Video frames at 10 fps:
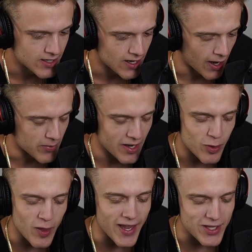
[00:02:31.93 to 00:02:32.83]
I'm going to
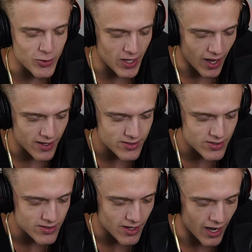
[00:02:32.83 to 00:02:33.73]
thank you guys.
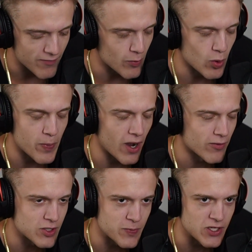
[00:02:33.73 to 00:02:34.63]
I haven't prepared
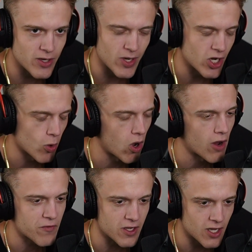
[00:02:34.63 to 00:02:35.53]
the speech. I'm going to go
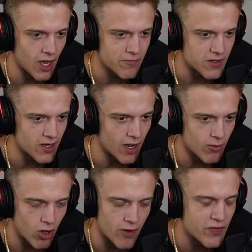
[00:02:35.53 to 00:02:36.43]
off the cuff, you know,
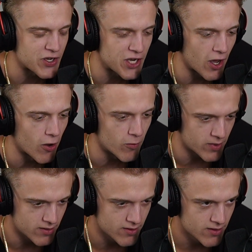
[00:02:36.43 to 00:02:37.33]
off the dome,
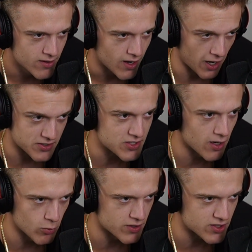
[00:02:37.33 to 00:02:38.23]
as
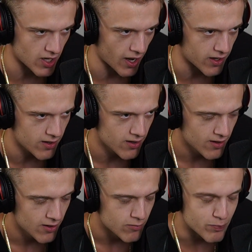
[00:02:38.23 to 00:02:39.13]
some would say.
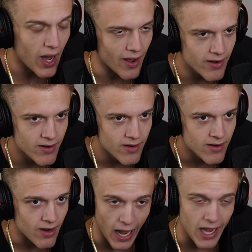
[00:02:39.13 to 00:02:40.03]
But
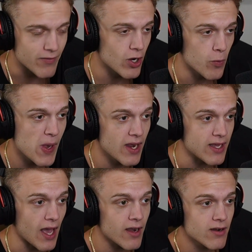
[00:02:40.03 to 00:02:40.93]
I haven't opened it yet.